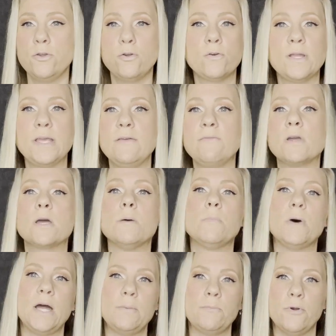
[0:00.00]
could even
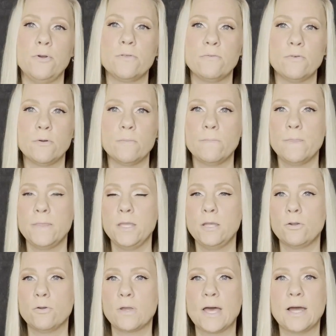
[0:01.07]
combine both of them,
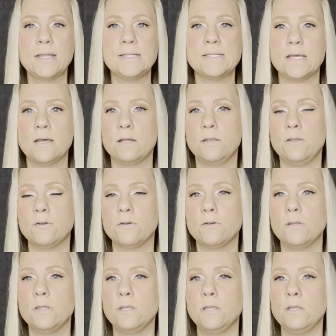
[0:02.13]
cutting down your
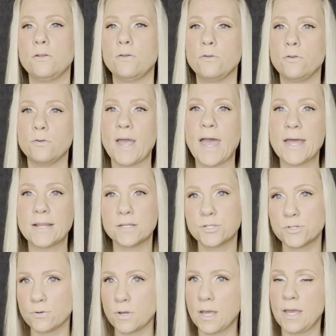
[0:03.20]
added
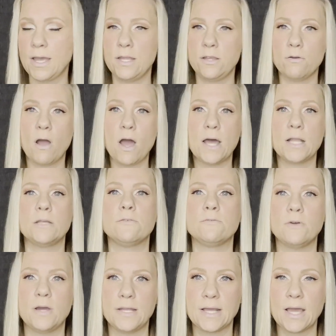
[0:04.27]
sugar and your highly
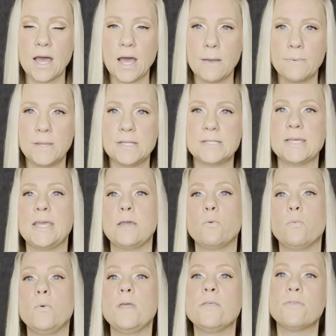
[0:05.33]
refined carb intake
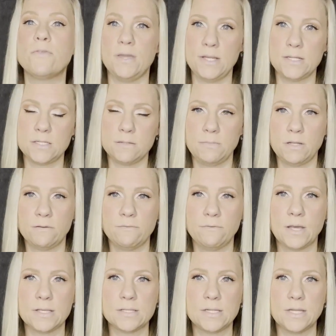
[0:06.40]
with intermittent
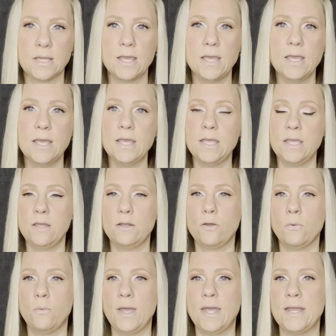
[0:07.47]
fasting,
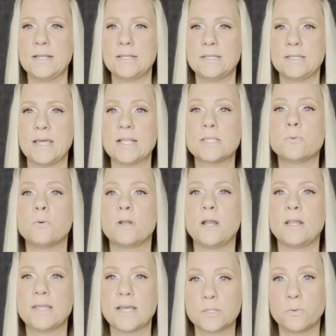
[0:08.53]
and that's what
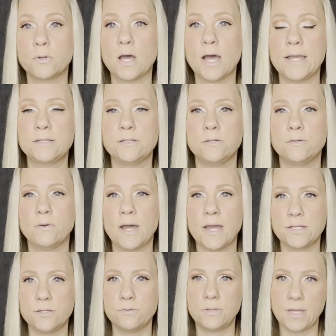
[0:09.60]
I do. I
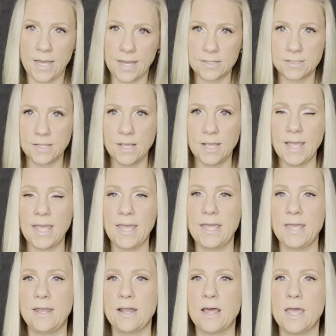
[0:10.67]
do that.
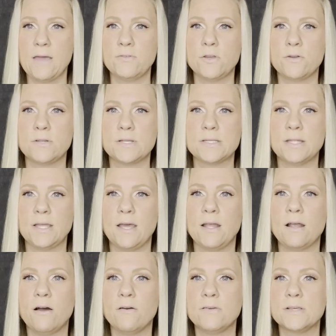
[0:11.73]
And I have noticed that
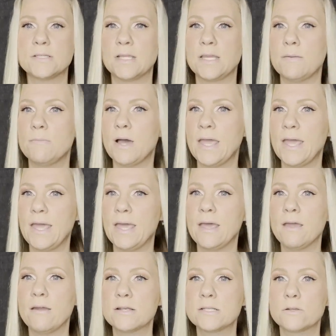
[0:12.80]
obviously my
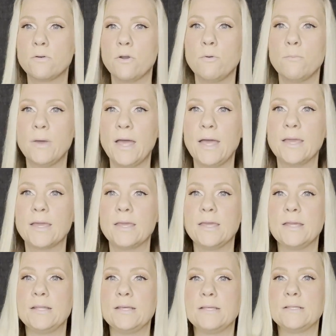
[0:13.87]
hair has grown back.
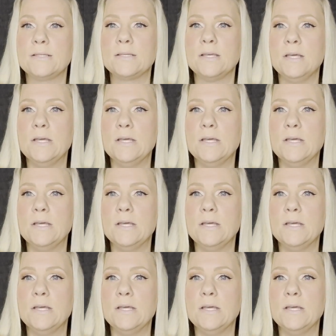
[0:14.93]
It is